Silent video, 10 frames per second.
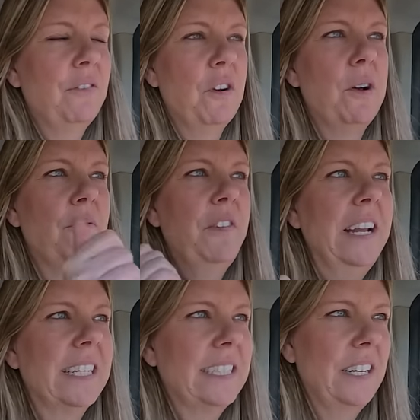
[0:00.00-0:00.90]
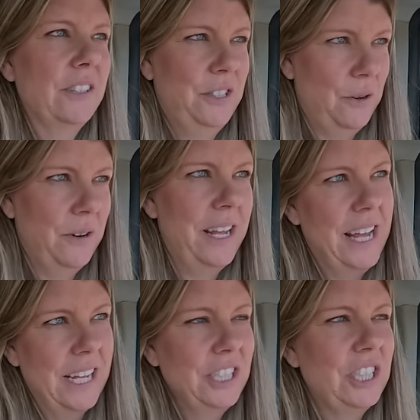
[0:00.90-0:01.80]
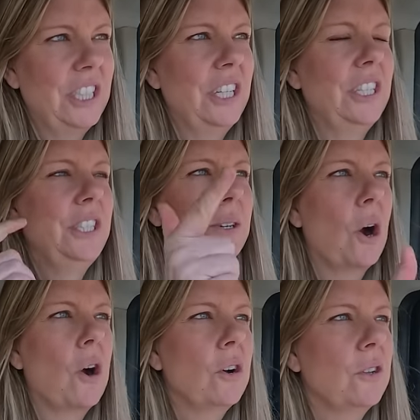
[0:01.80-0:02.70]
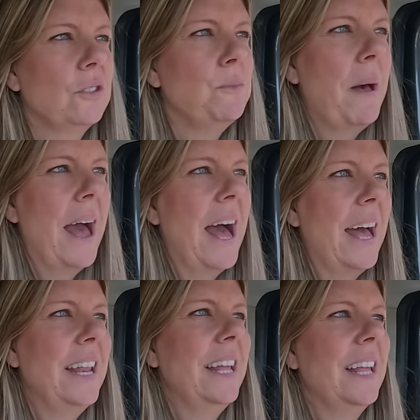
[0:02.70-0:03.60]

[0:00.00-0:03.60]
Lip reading: from Phoenix, Arizona-ish to Carlsbad,